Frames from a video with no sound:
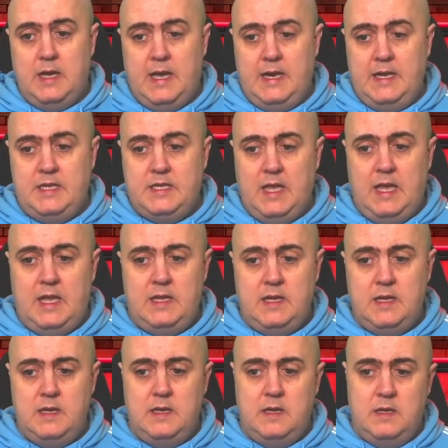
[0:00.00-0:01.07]
And he
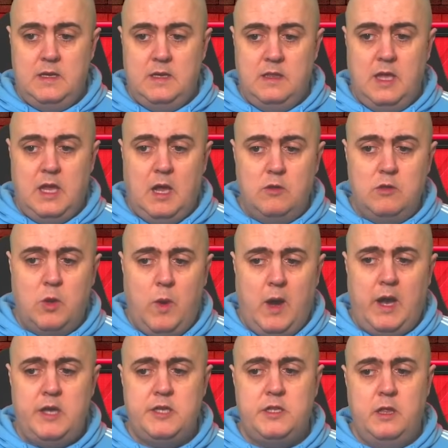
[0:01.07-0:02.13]
said, they go to
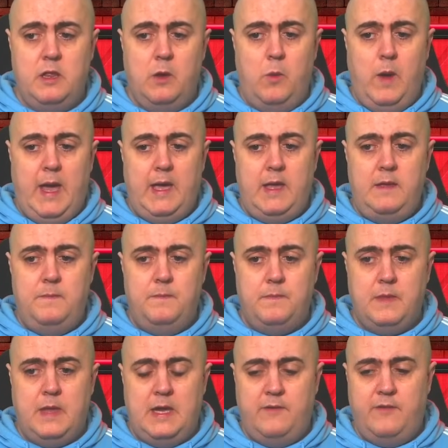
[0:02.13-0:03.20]
Arsenal away,
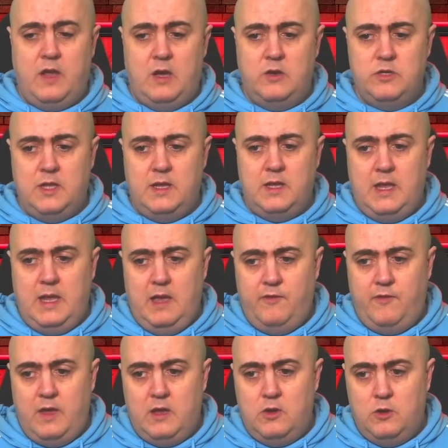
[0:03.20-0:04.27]
and if it goes like the
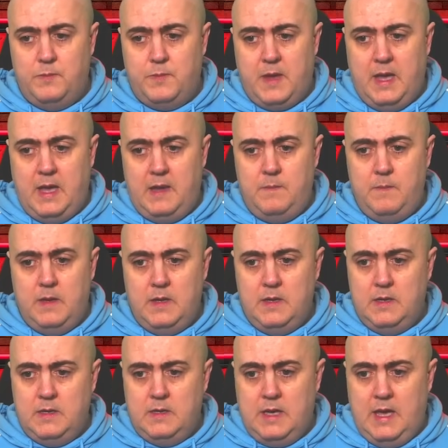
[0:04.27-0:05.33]
F A Cup game...
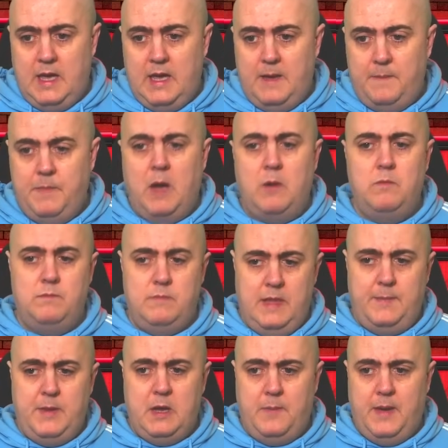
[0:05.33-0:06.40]
Uh, no,
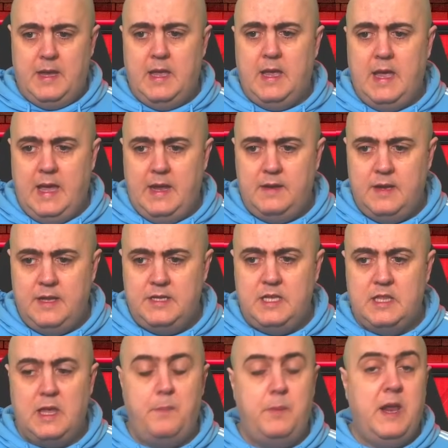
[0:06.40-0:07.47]
let me go back again. He
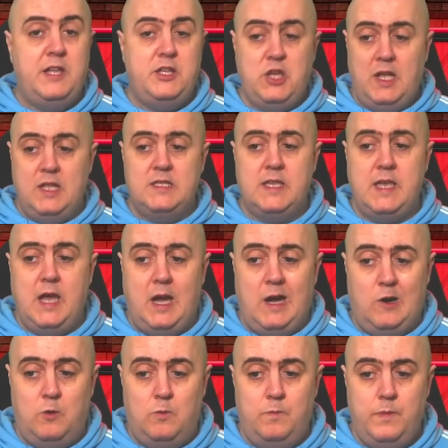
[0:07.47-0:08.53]
said, they play Chelsea at
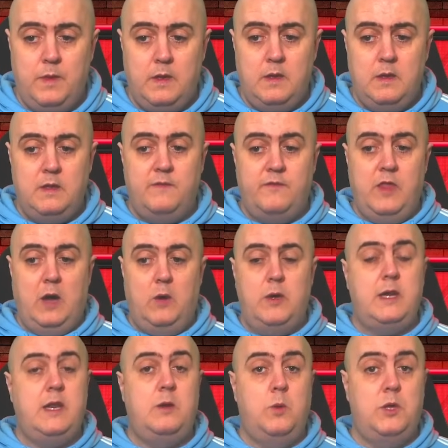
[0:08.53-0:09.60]
home. You've
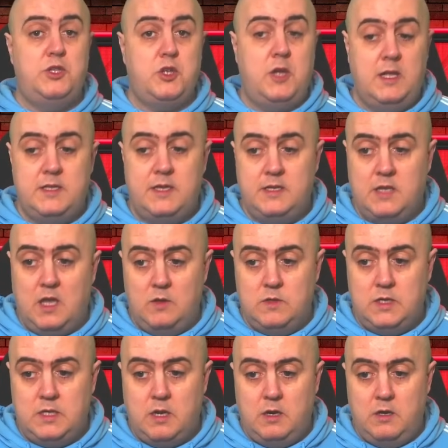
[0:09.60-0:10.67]
no idea which Chelsea is
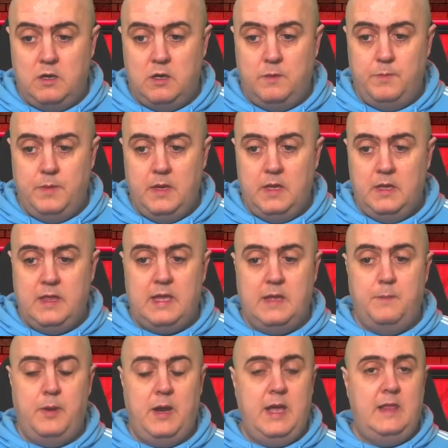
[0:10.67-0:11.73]
going to turn up. They
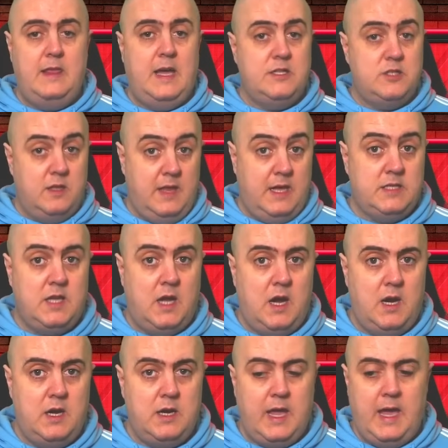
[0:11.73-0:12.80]
can play that, so that's a
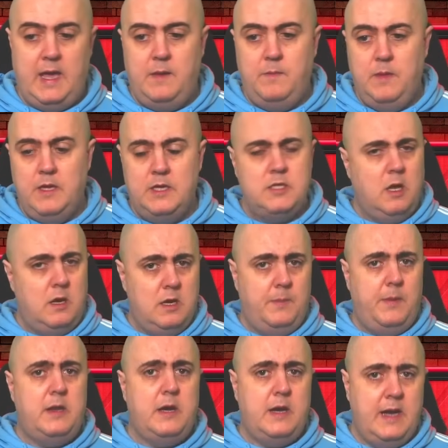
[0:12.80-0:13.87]
hard game. He's talking
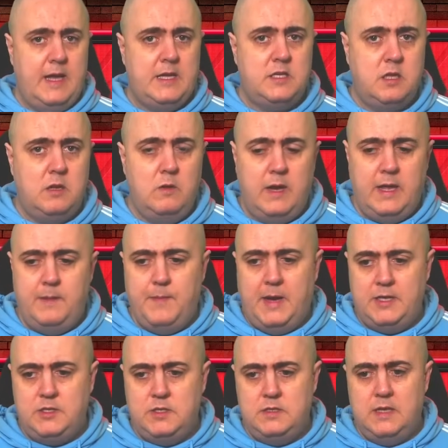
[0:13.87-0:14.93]
about our next two league
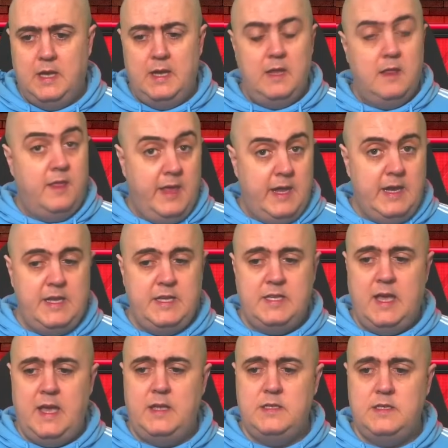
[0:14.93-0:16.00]
matches. Then he
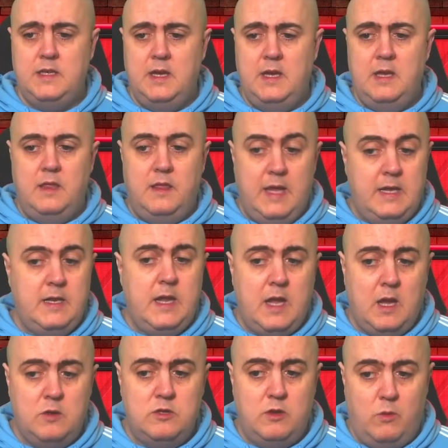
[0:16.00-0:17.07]
says, then they
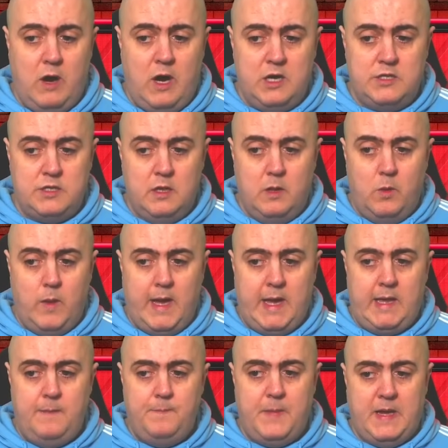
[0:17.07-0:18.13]
go to Arsenal
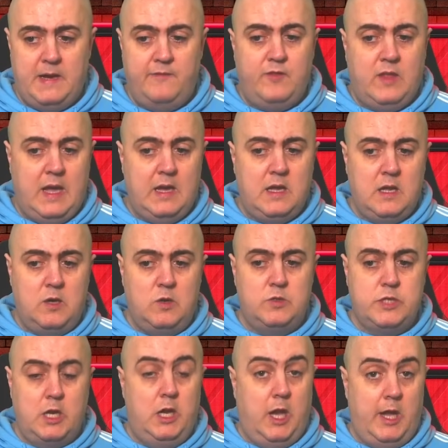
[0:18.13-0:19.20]
away, and if that
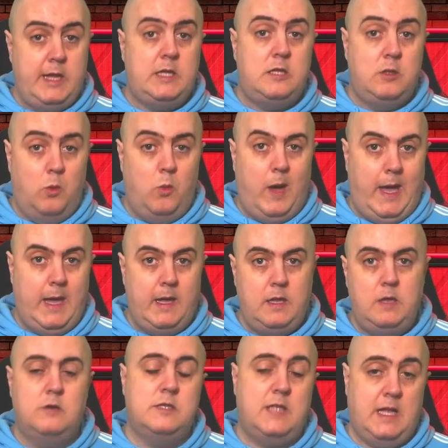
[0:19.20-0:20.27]
goes like the
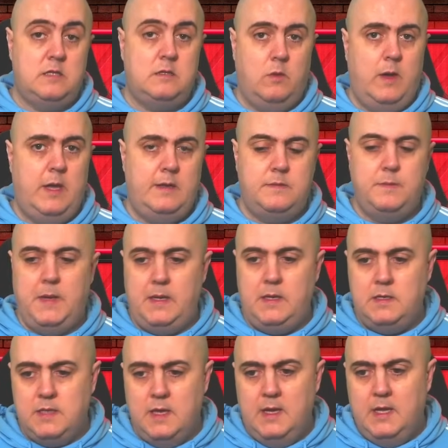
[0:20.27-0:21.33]
way, because that's the way he
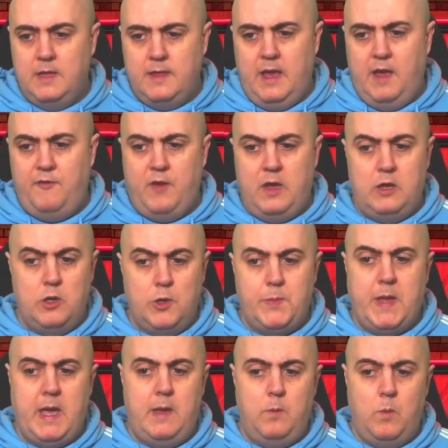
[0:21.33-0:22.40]
speaks, the F A
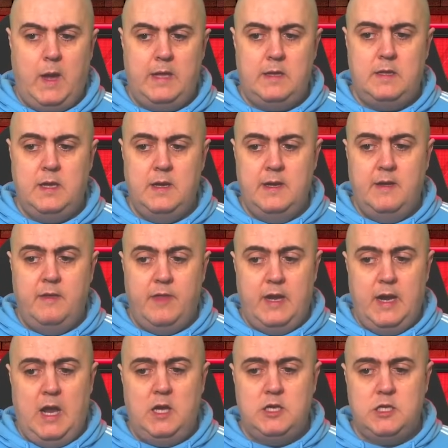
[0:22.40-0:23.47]
Cup game went,
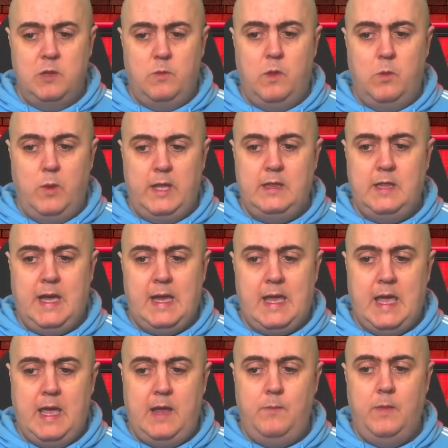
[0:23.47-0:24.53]
then Arsenal will win
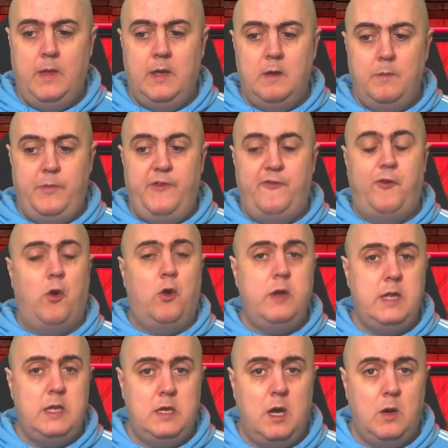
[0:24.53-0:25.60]
that game.
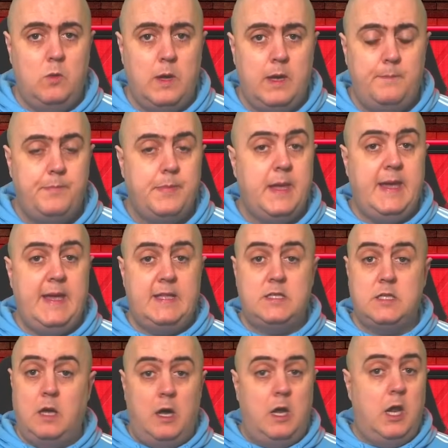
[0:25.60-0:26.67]
Before you know it,
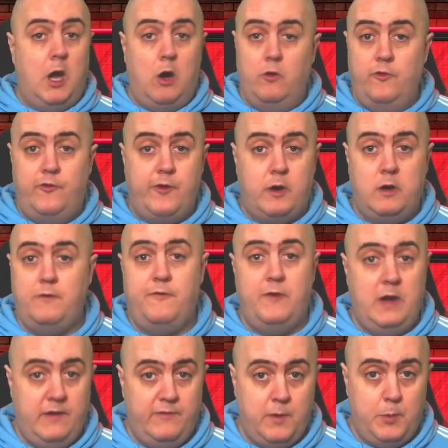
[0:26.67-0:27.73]
it's all over
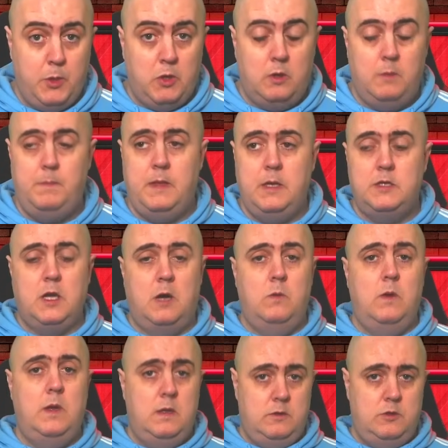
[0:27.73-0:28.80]
for Liverpool.
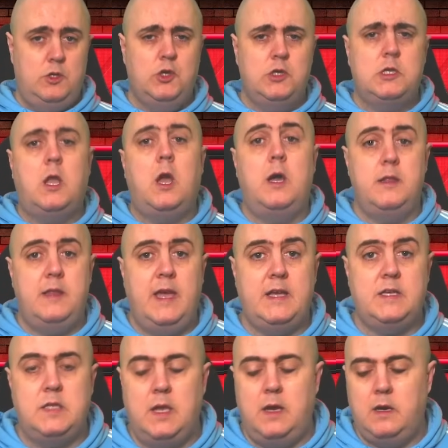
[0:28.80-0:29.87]
So, just
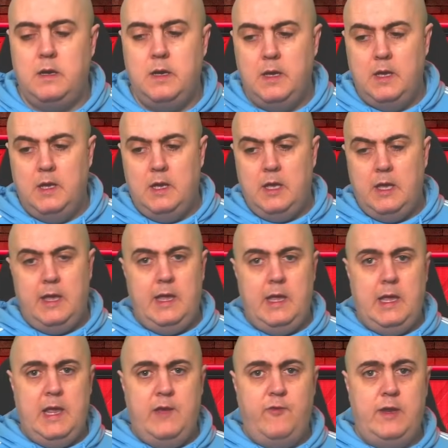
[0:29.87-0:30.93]
context here.
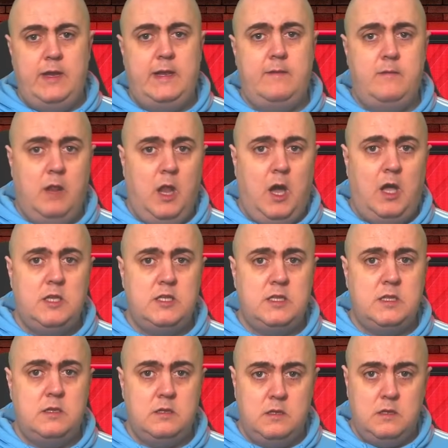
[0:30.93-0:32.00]
If we
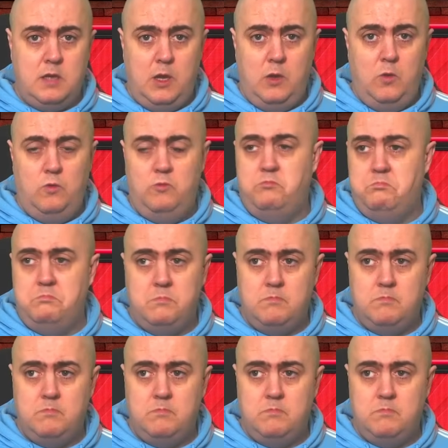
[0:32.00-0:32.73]
lost to